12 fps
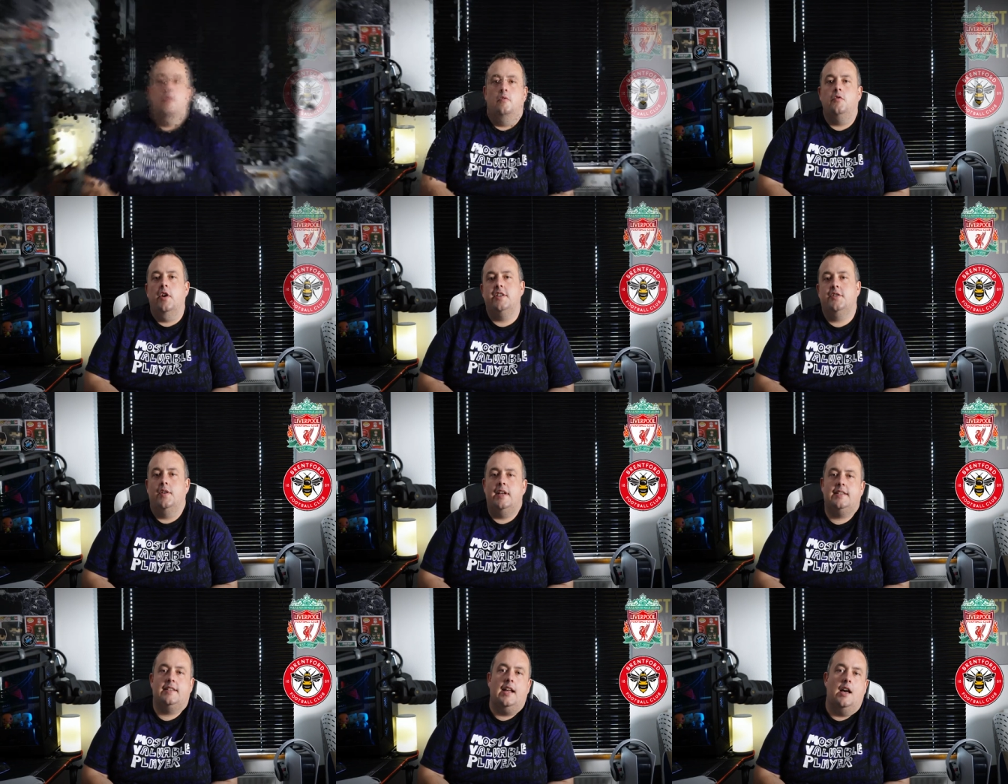Right, so
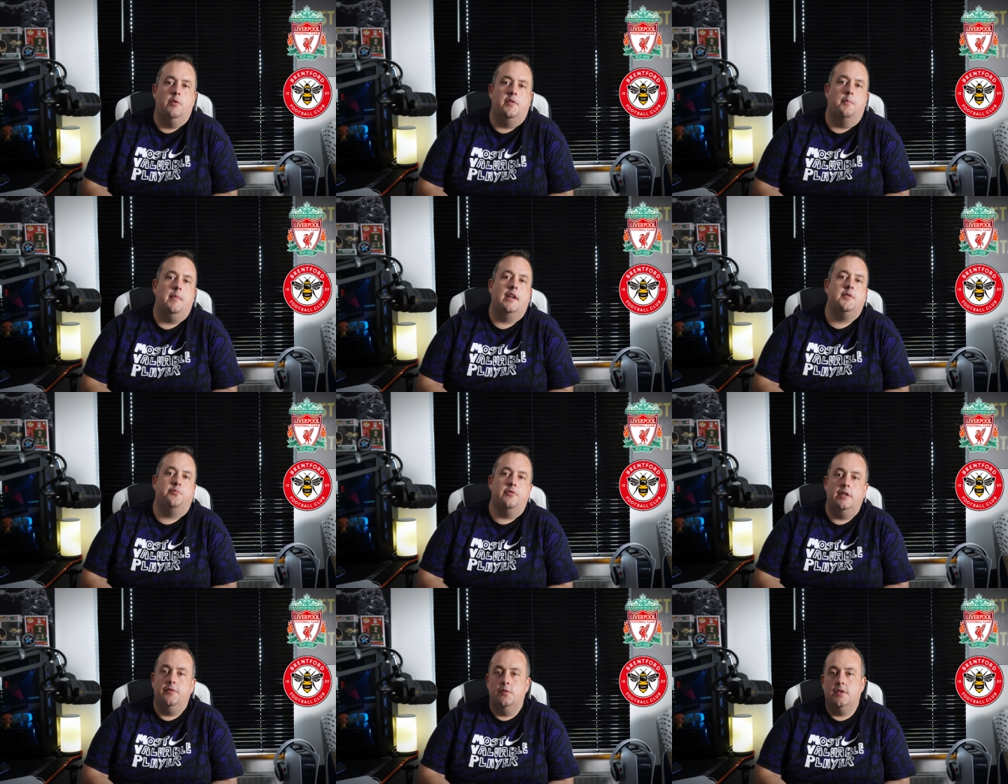let's start with the match
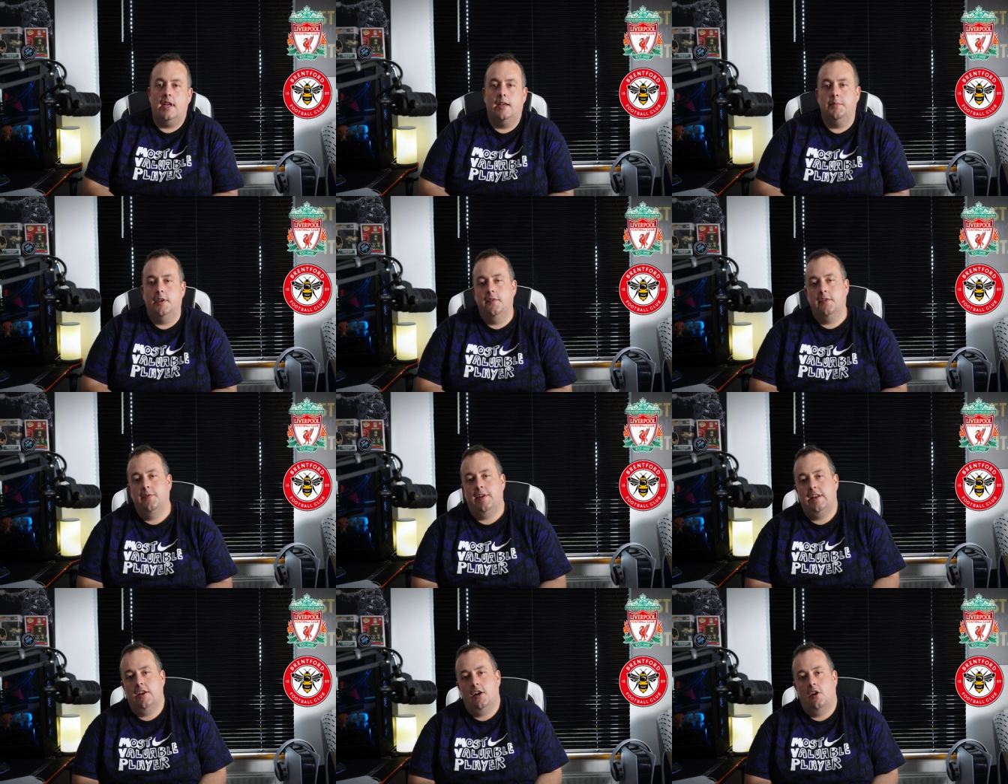preview segment of the
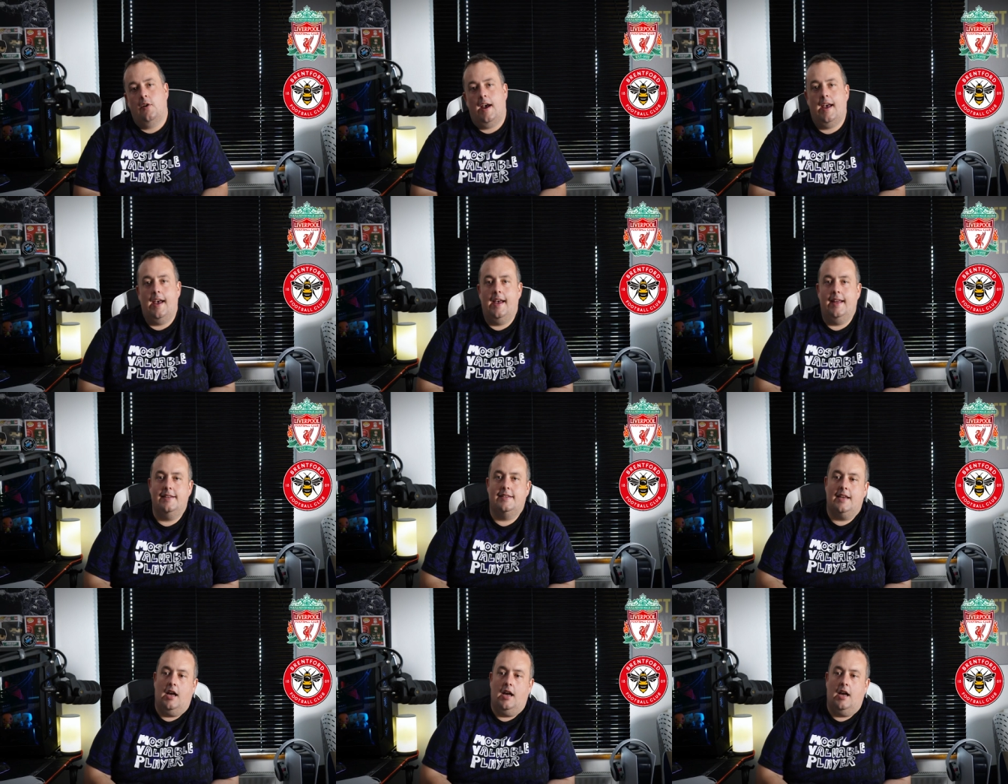video, and